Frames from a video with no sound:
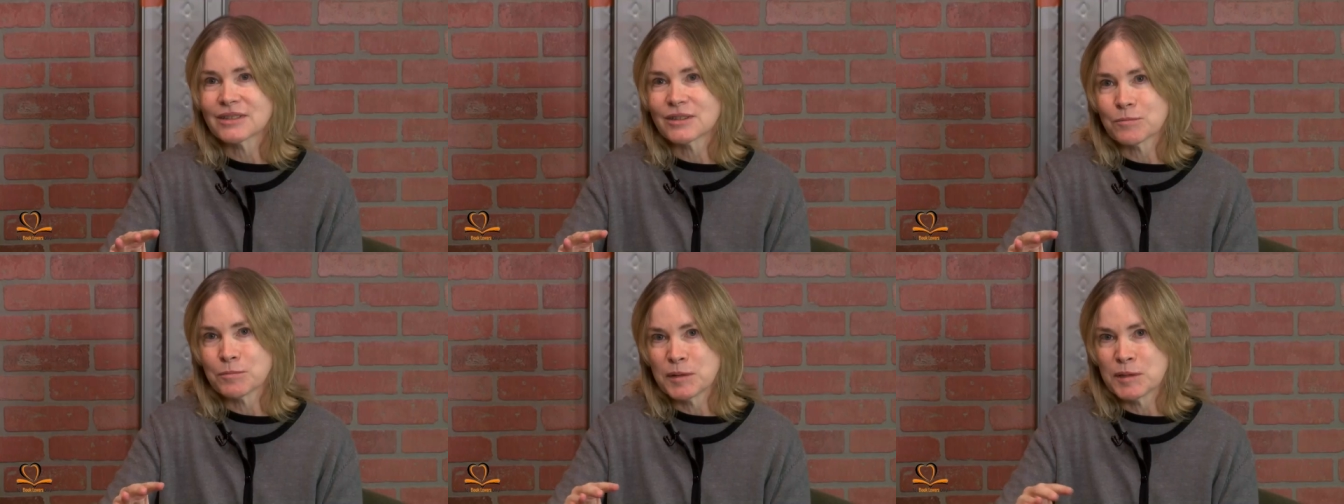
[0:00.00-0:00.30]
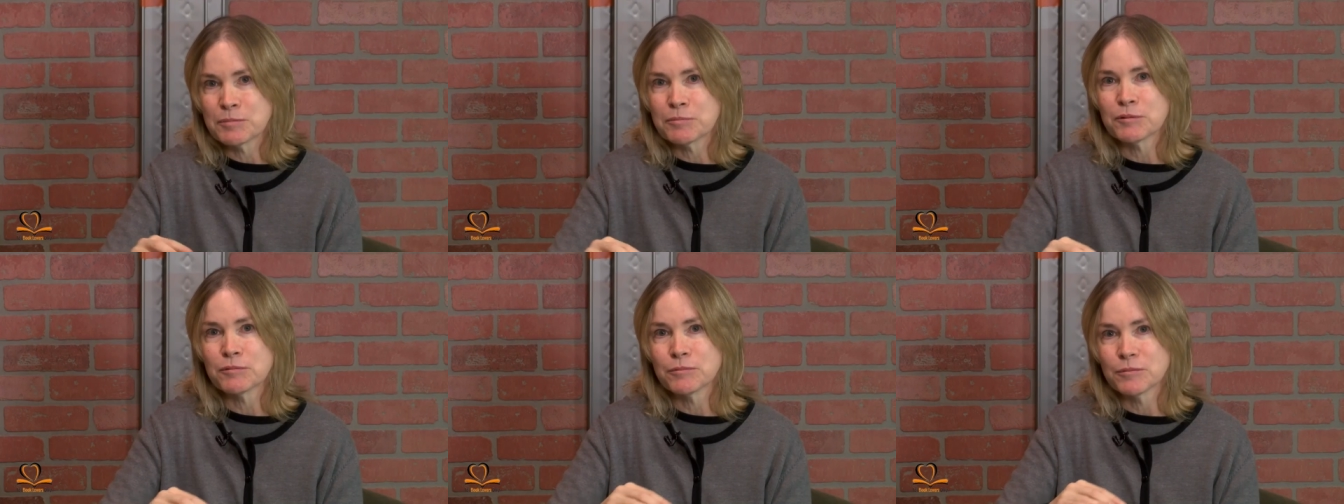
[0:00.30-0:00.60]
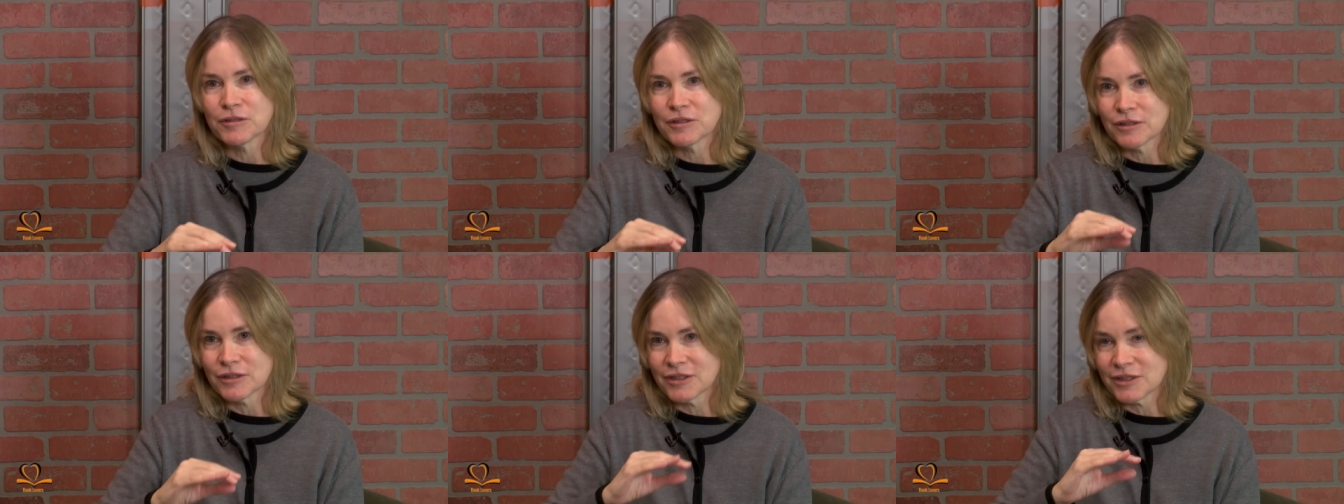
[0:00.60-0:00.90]
that people
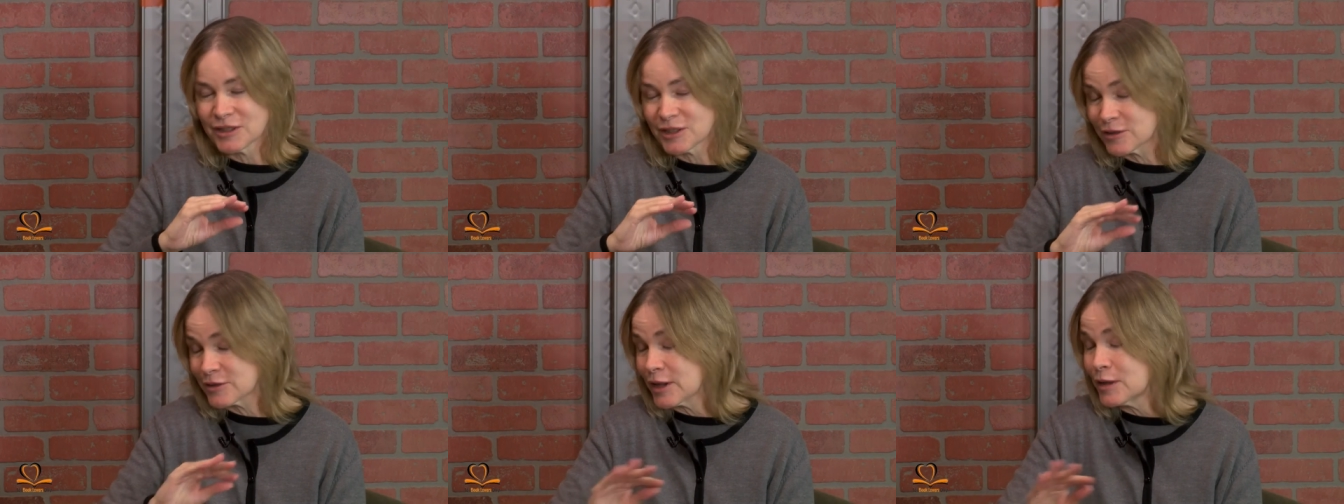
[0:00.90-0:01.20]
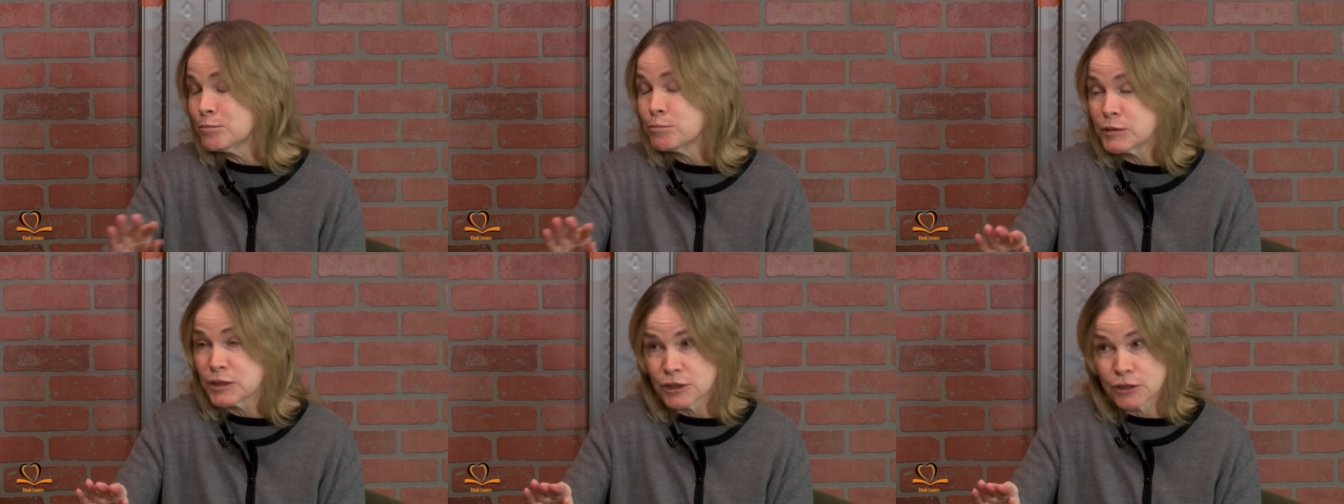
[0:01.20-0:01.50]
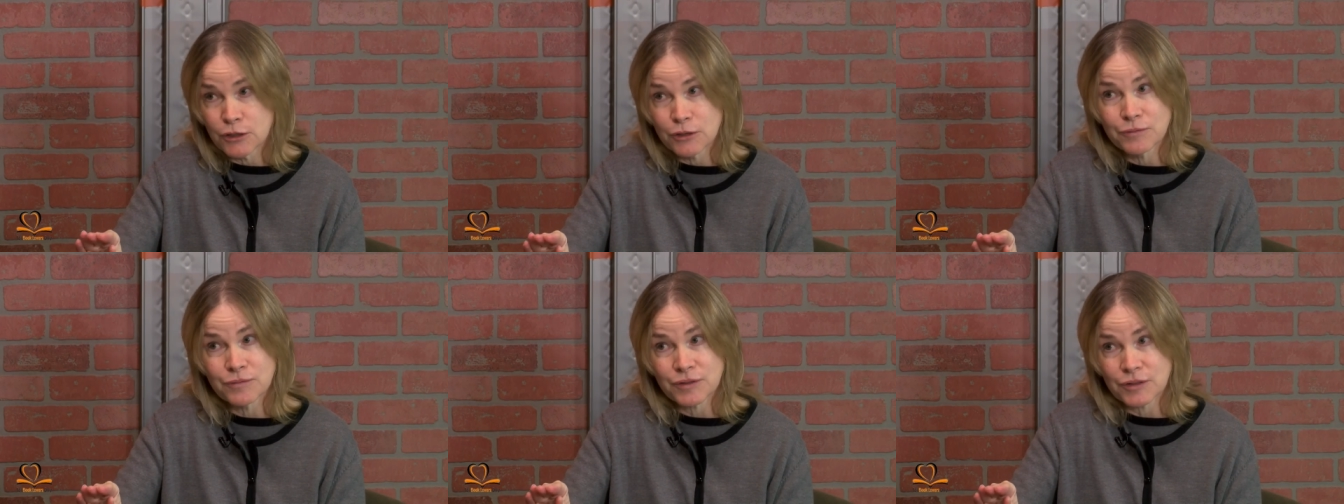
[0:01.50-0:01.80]
will stumble
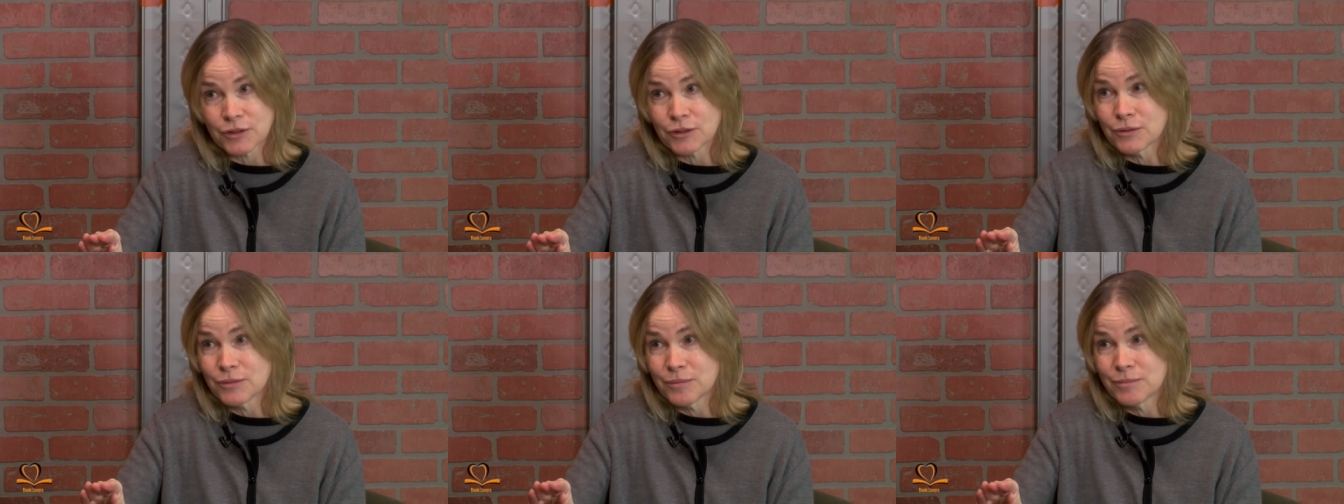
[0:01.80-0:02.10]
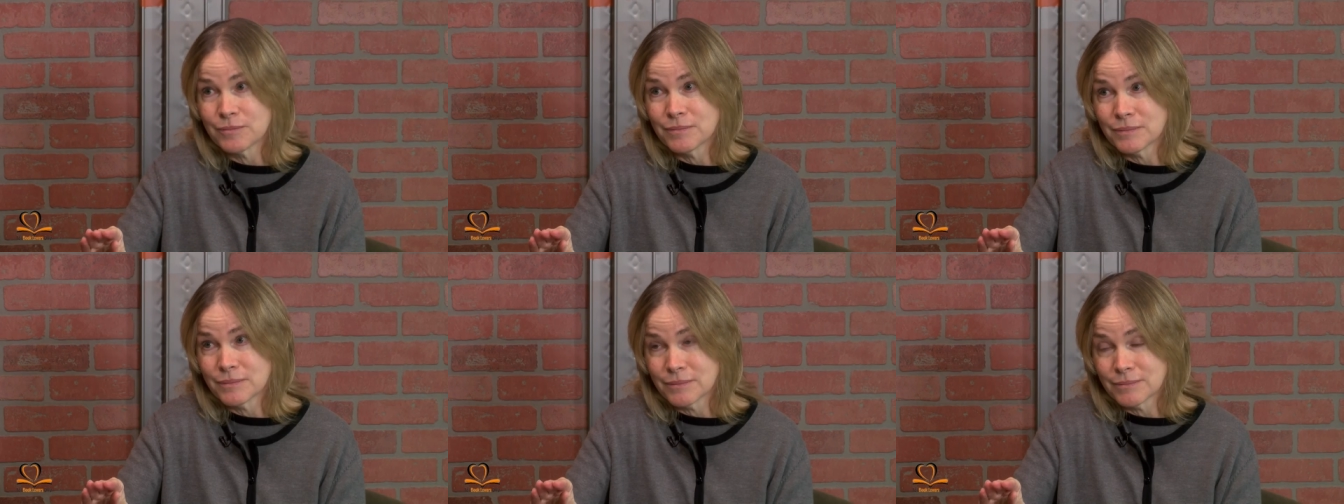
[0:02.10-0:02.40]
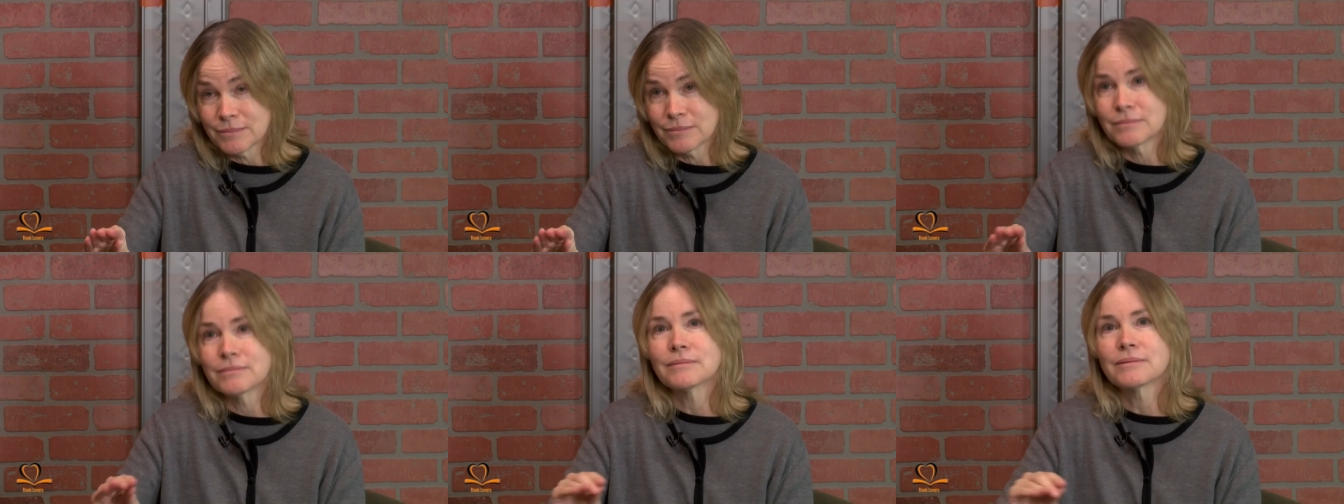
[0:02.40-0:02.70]
over. Right.
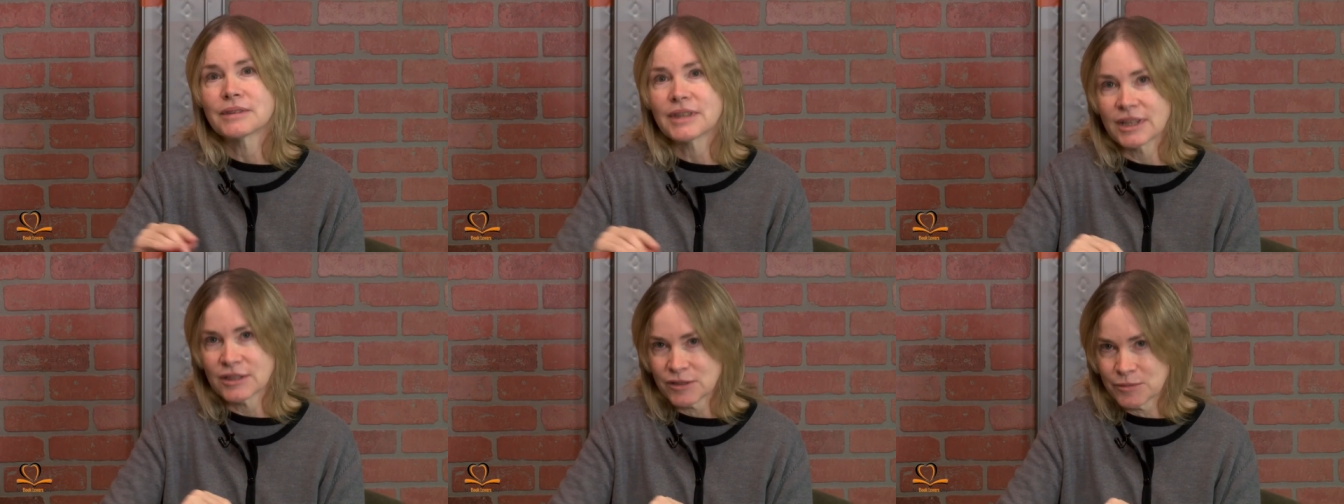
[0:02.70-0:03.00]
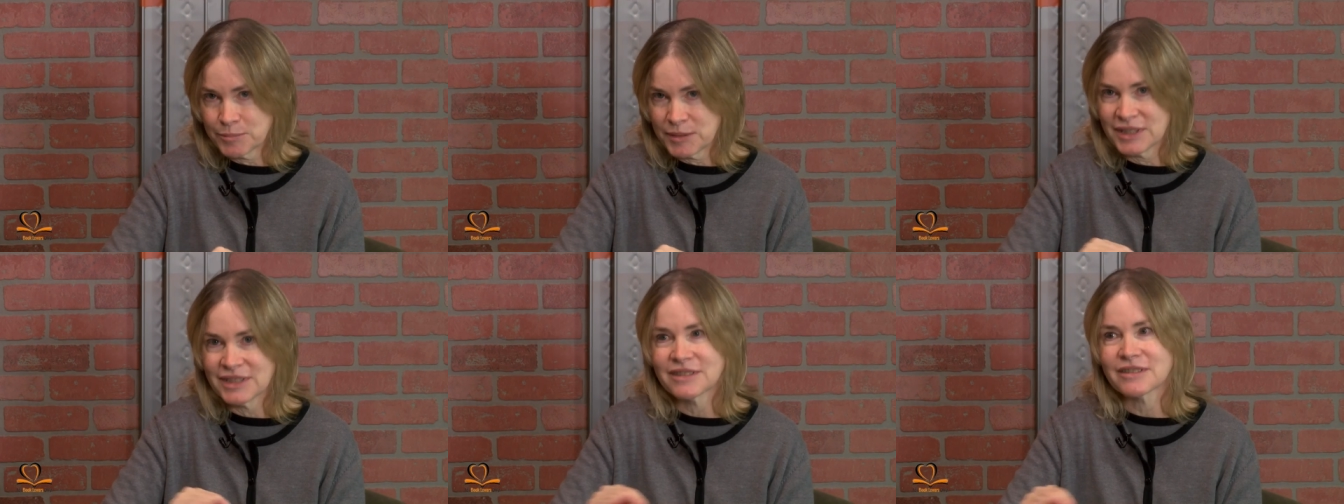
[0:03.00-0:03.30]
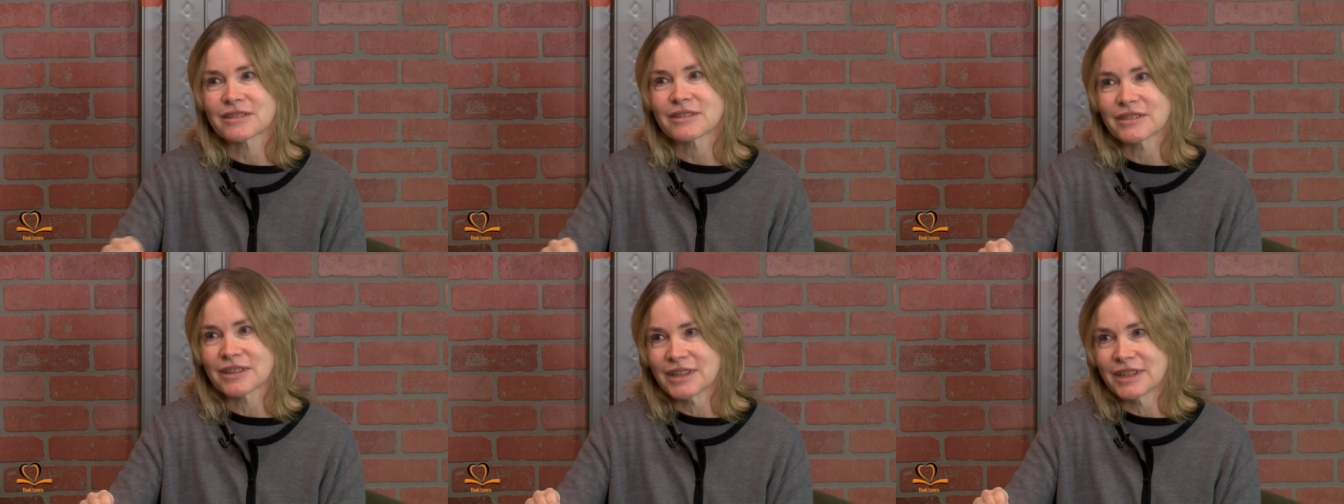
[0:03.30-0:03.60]
That's
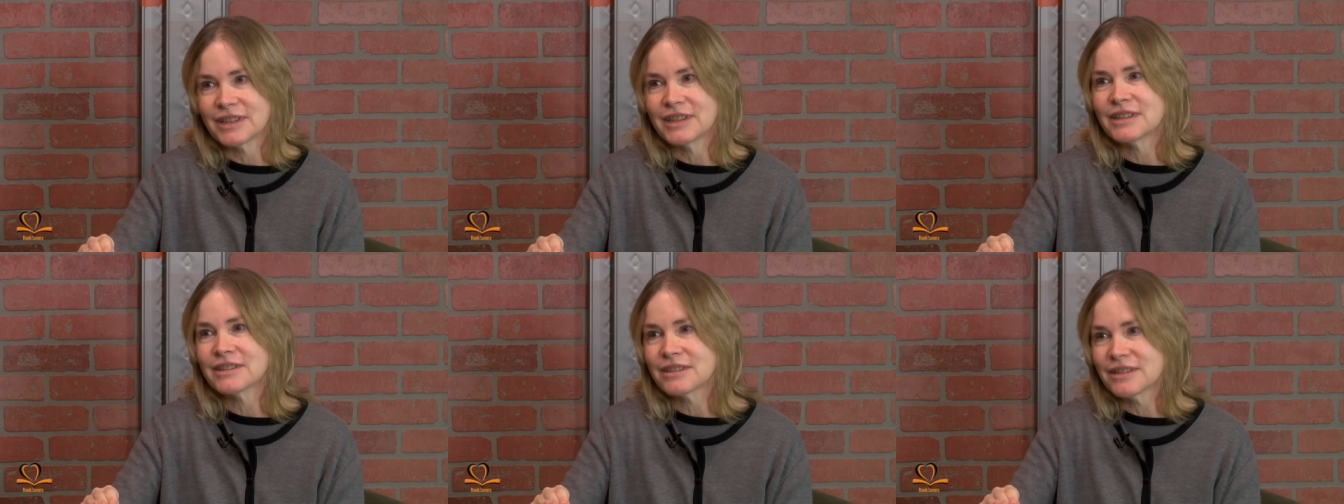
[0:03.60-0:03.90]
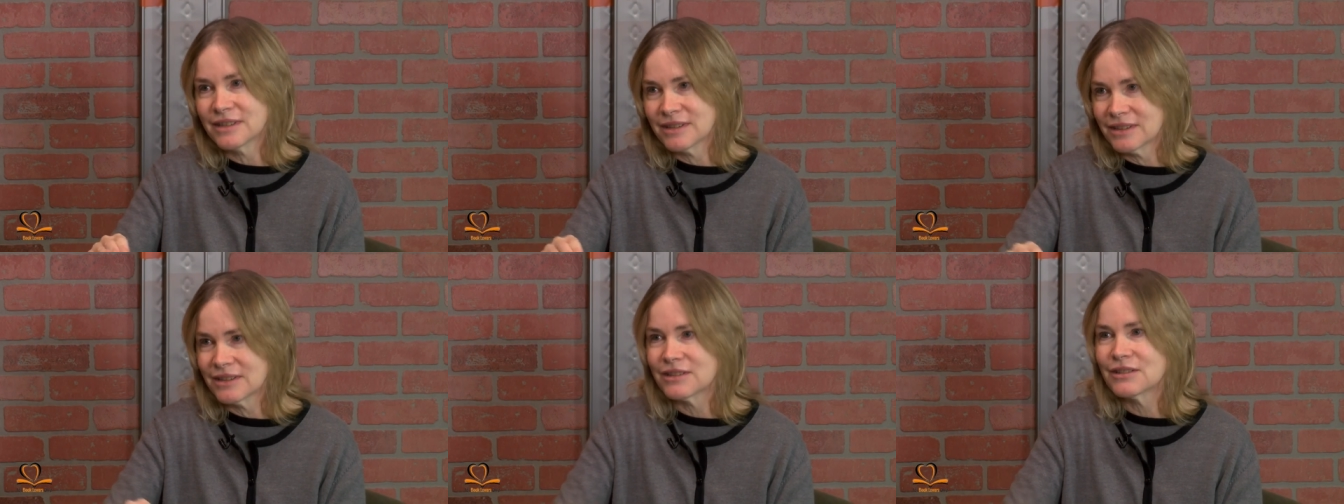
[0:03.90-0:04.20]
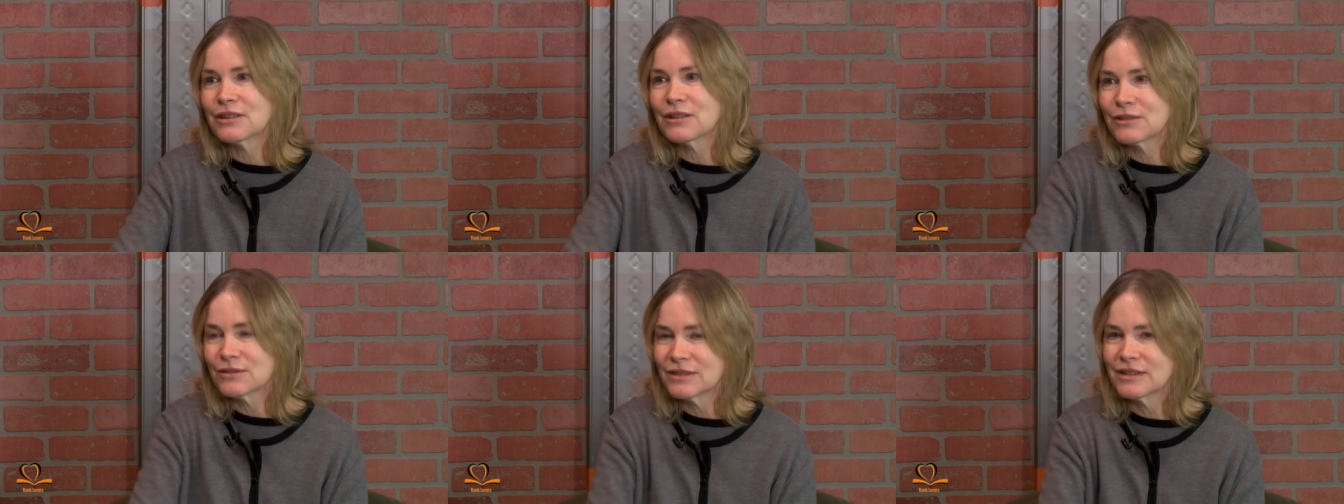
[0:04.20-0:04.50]
basically it. Understood.